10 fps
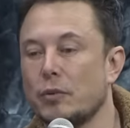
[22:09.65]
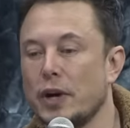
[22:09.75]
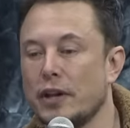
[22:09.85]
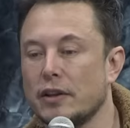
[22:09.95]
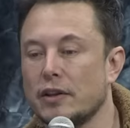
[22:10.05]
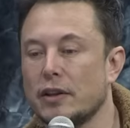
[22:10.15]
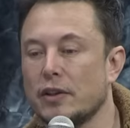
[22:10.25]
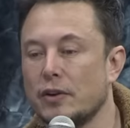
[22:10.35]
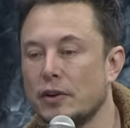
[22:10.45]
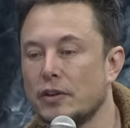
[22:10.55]
we had the
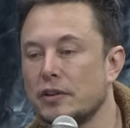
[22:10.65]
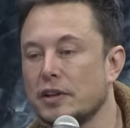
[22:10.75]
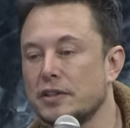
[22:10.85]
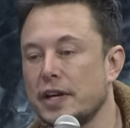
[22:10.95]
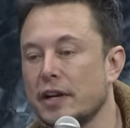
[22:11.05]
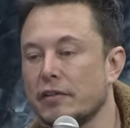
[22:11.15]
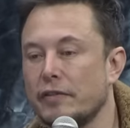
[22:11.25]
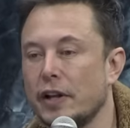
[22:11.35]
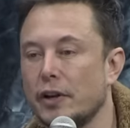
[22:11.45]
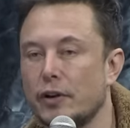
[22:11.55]
third consecutive
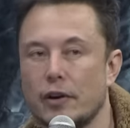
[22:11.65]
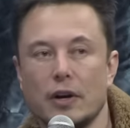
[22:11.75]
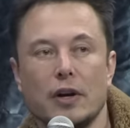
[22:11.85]
failure